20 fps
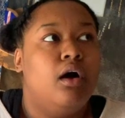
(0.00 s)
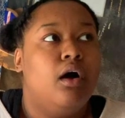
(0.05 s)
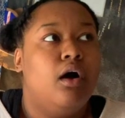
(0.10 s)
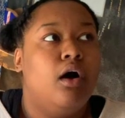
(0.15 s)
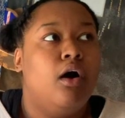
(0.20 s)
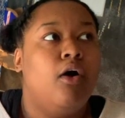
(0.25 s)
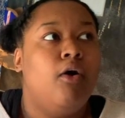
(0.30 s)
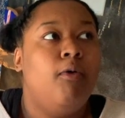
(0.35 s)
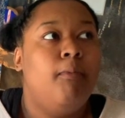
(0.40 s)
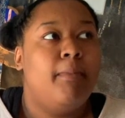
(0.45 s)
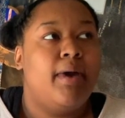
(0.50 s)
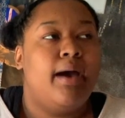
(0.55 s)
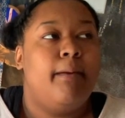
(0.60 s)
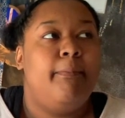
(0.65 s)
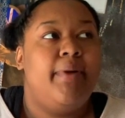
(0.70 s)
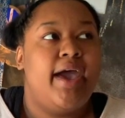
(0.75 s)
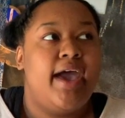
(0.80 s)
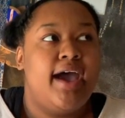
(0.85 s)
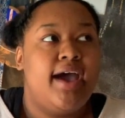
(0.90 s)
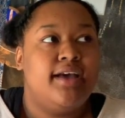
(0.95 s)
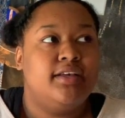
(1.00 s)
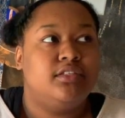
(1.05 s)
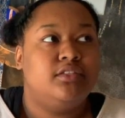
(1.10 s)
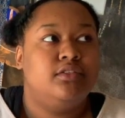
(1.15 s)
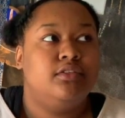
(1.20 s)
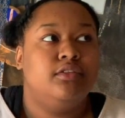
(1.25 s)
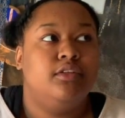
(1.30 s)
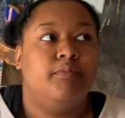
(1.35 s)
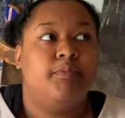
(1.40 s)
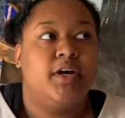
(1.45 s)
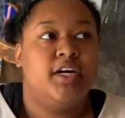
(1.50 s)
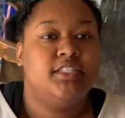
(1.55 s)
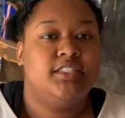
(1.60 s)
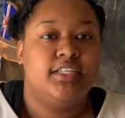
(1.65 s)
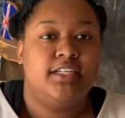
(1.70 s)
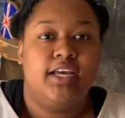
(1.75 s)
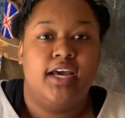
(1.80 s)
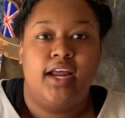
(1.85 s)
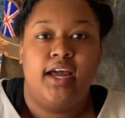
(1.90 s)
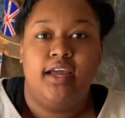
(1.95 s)
hold my past to the
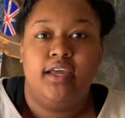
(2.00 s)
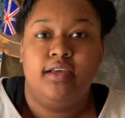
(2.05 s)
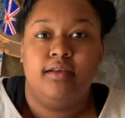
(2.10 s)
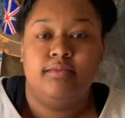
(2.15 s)
person that I